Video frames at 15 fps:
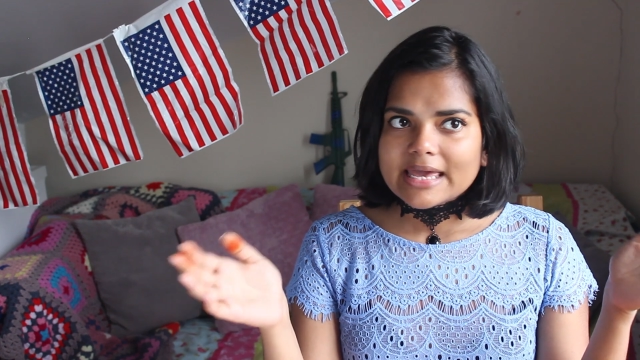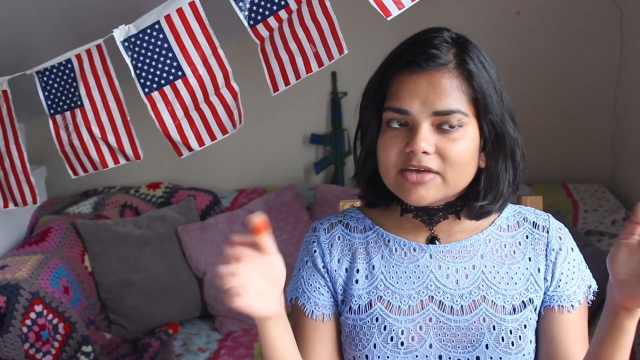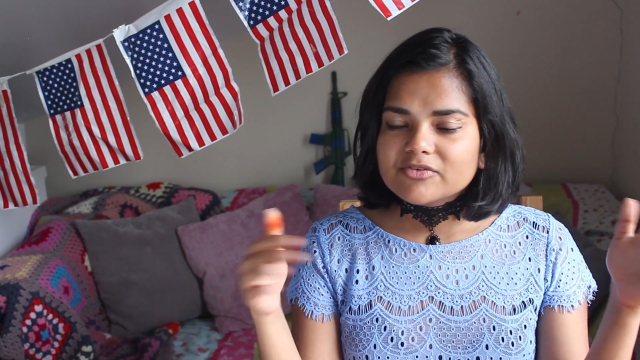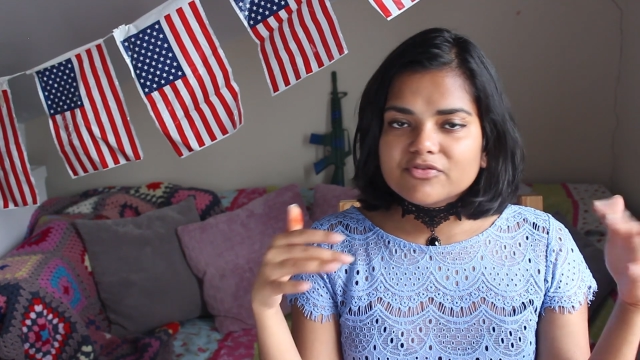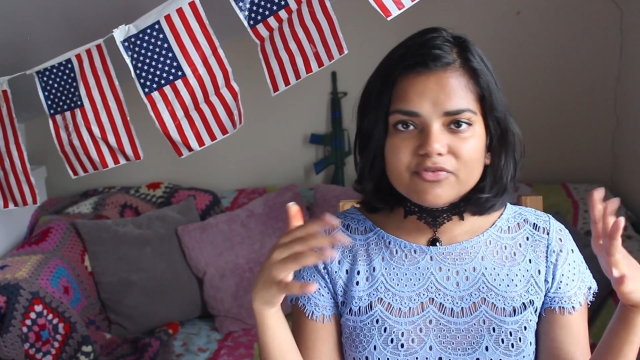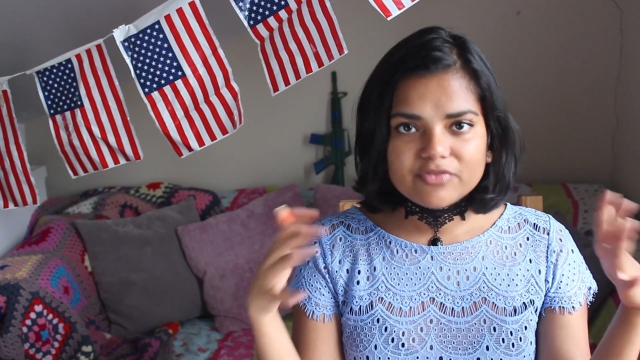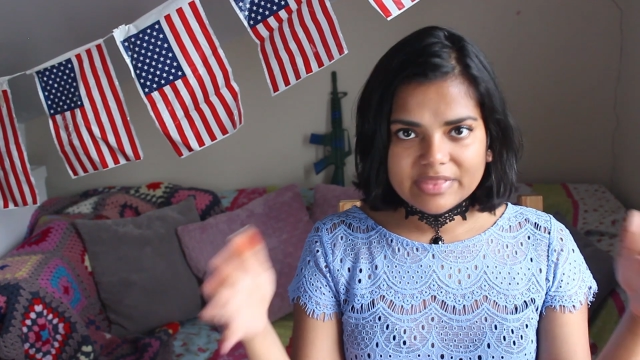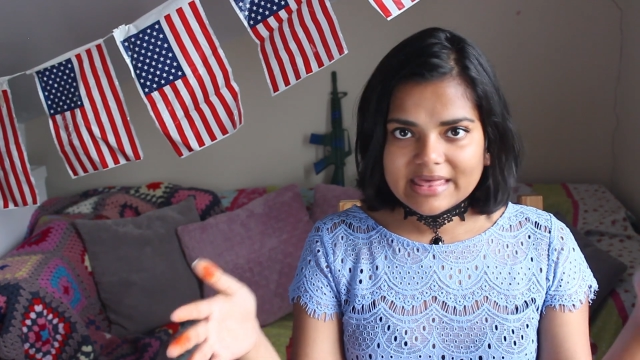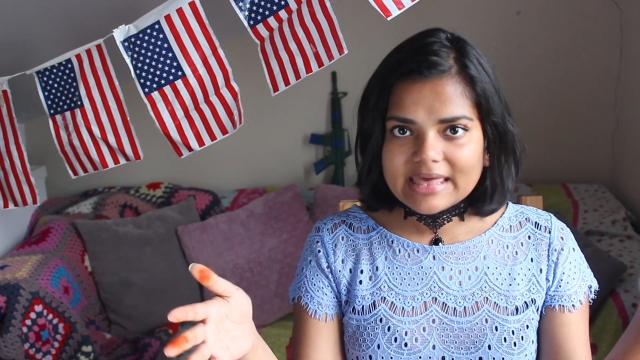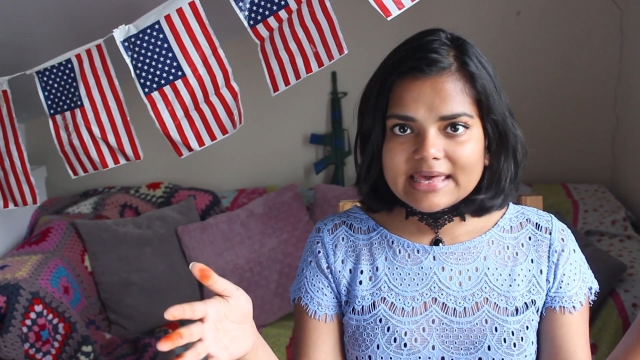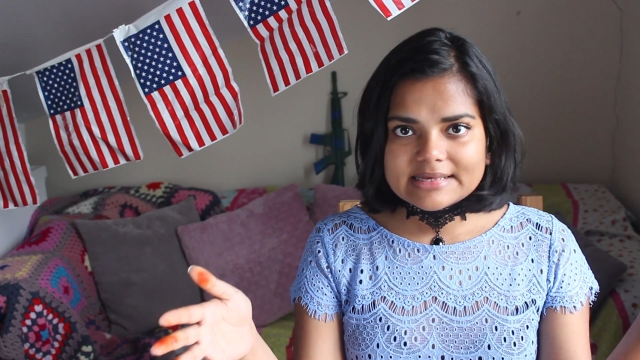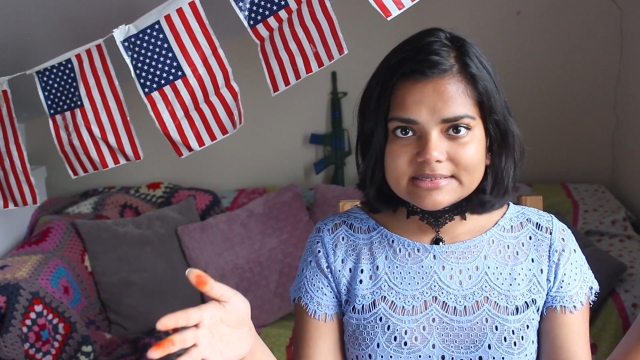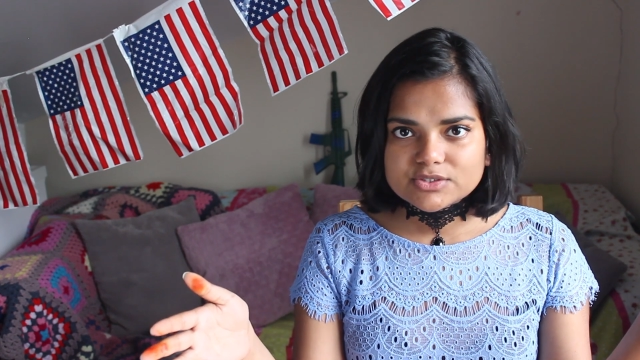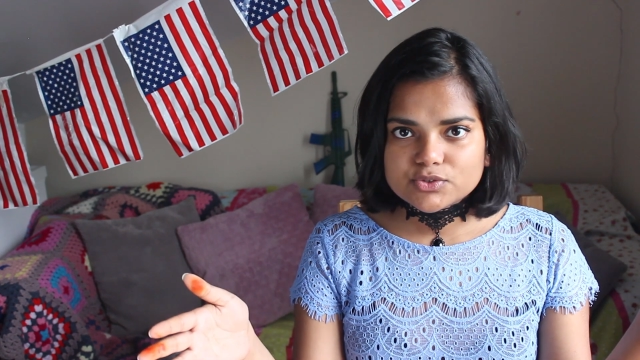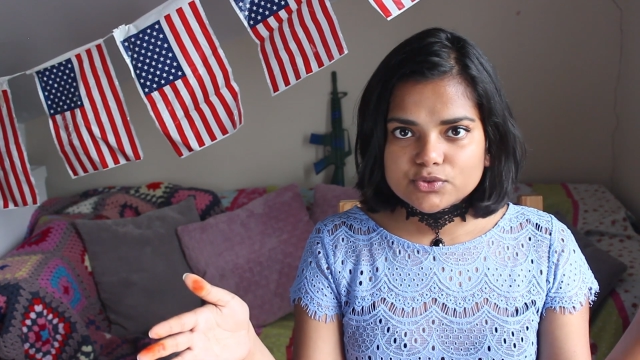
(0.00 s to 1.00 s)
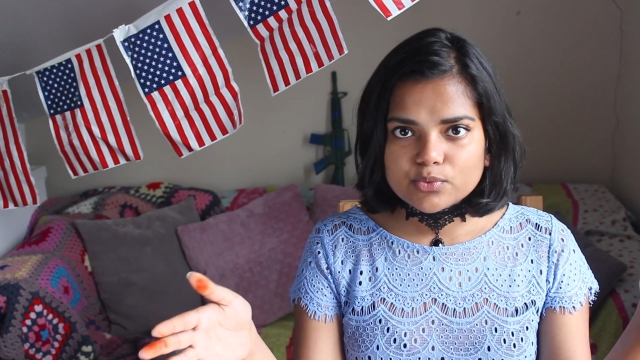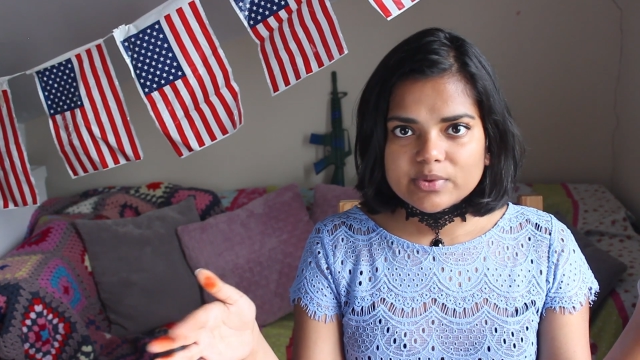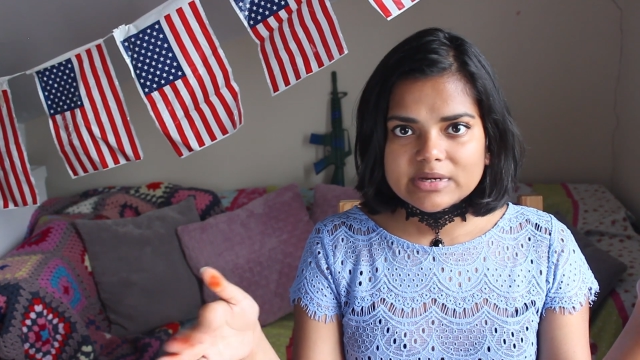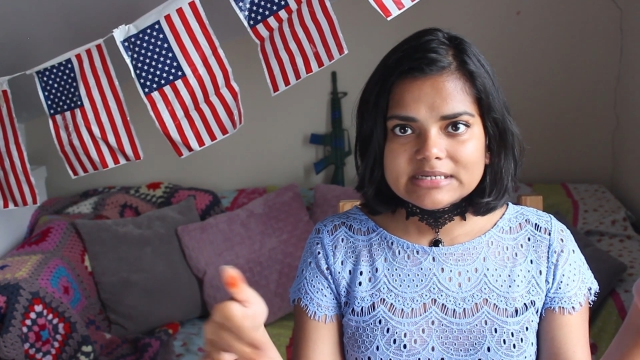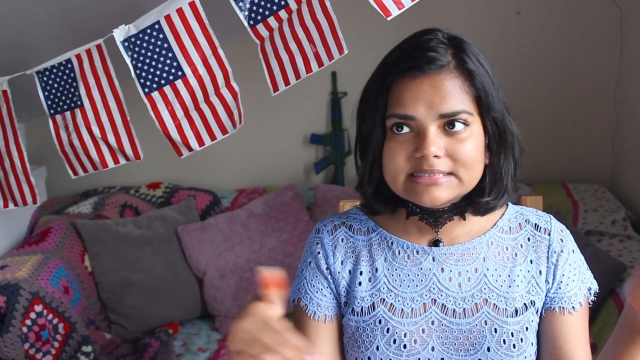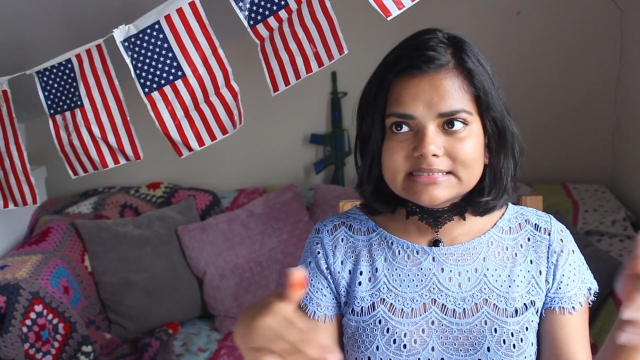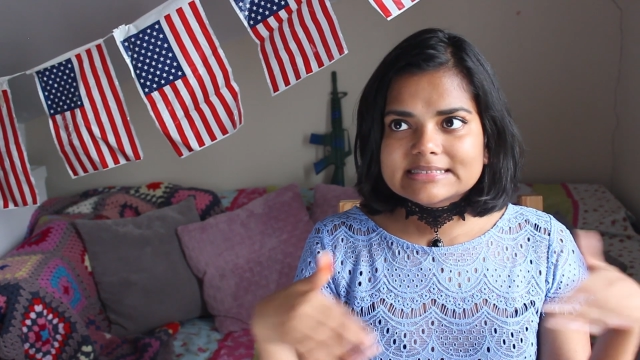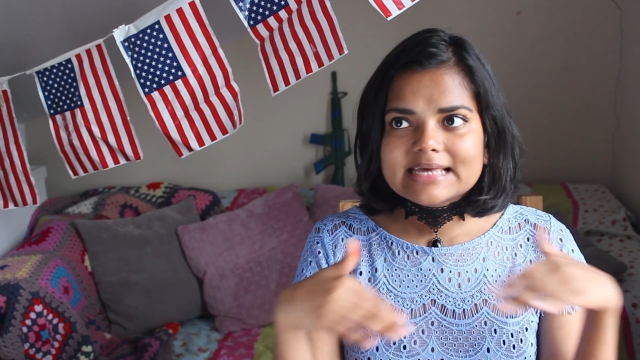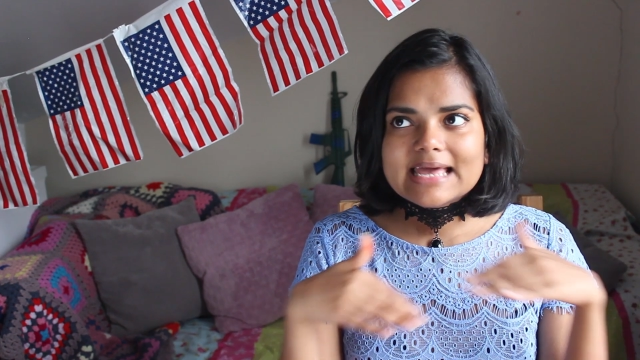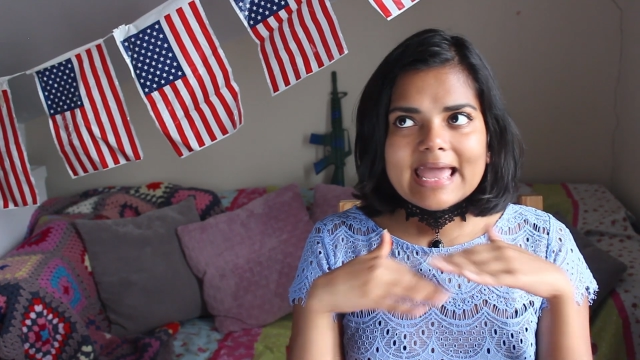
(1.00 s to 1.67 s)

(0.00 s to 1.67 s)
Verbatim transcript: If they can do it,